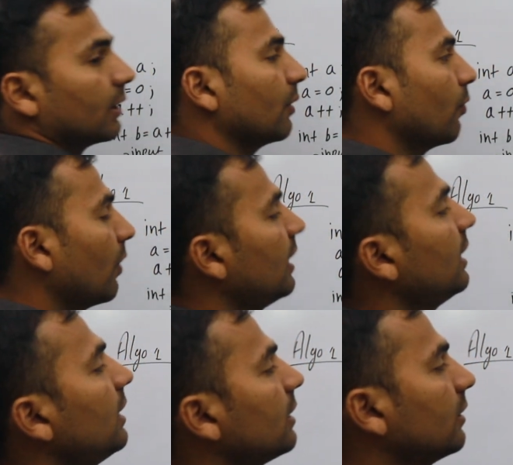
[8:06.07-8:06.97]
Then
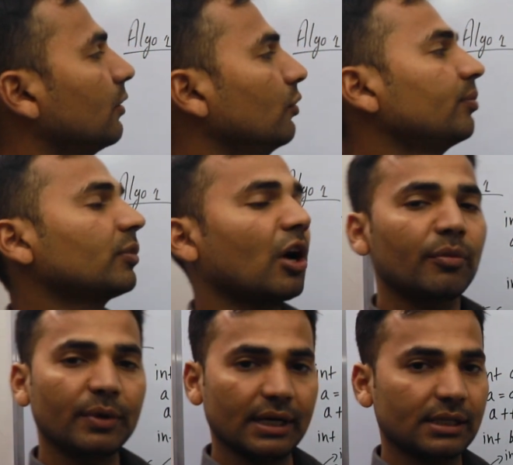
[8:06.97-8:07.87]
only the loop
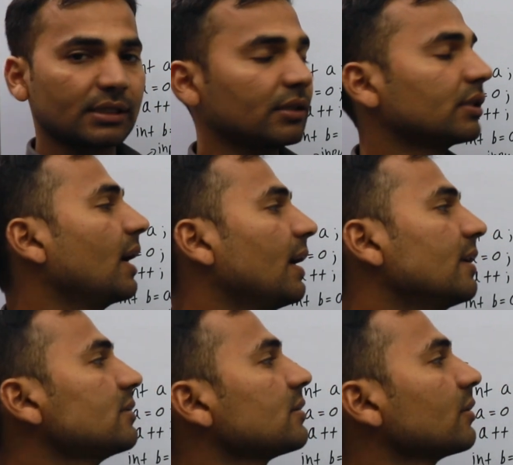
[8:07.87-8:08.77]
terminates.
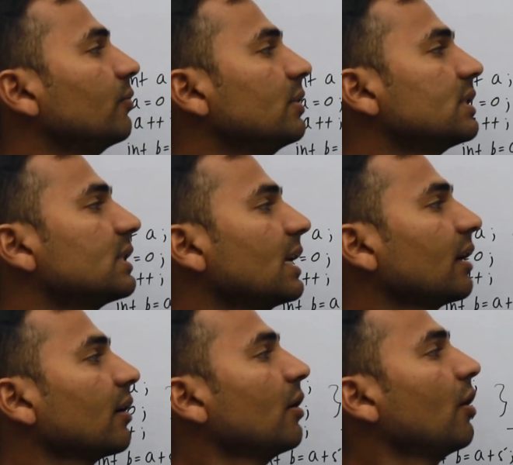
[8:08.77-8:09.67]
Hence we
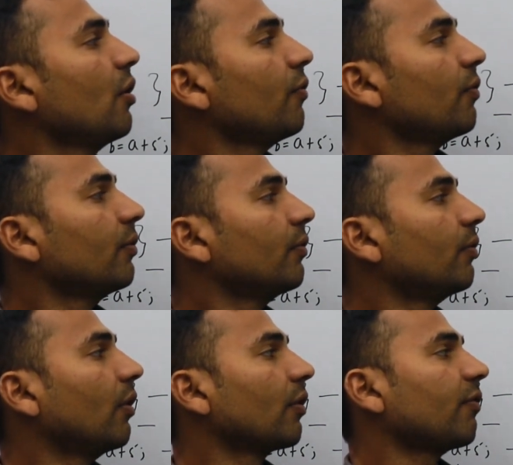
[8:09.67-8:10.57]
check
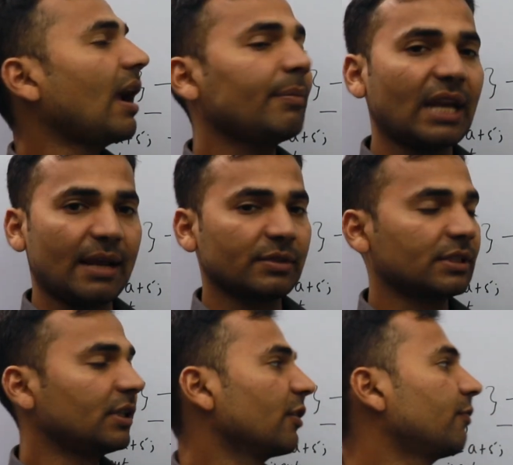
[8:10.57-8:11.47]
for 5 times.
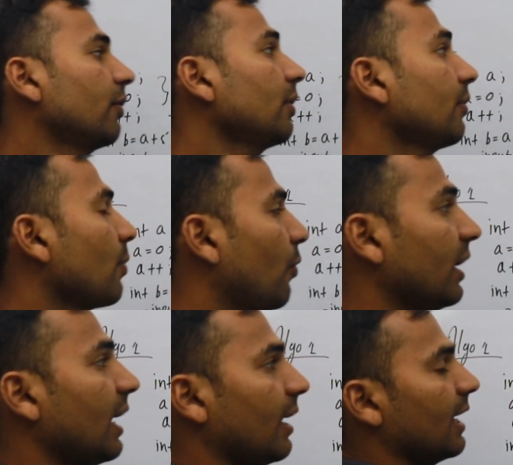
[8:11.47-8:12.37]
Therefore
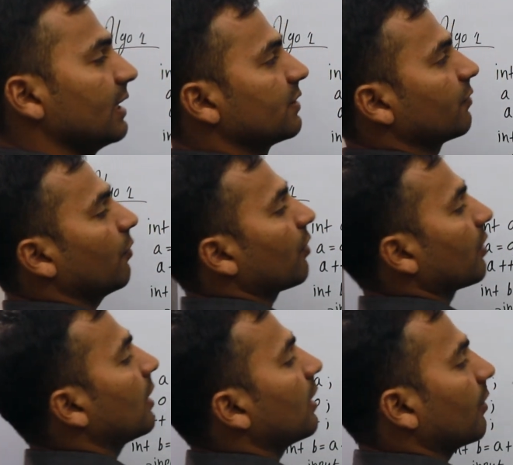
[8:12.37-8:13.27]
when n is
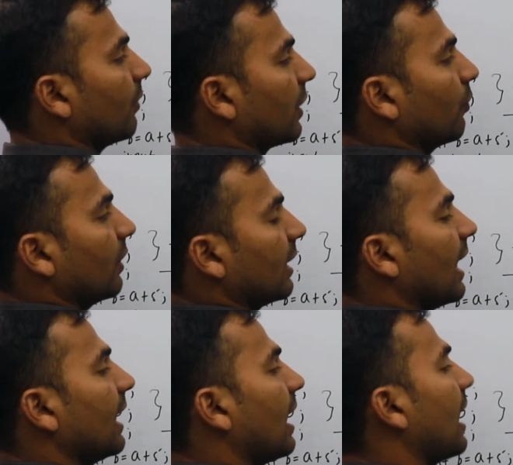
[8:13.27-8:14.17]
4, but when
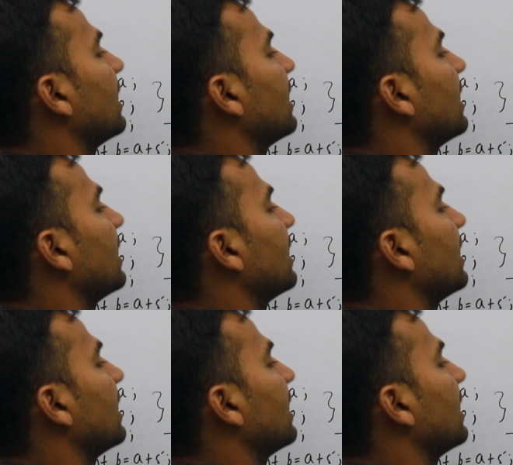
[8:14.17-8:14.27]
n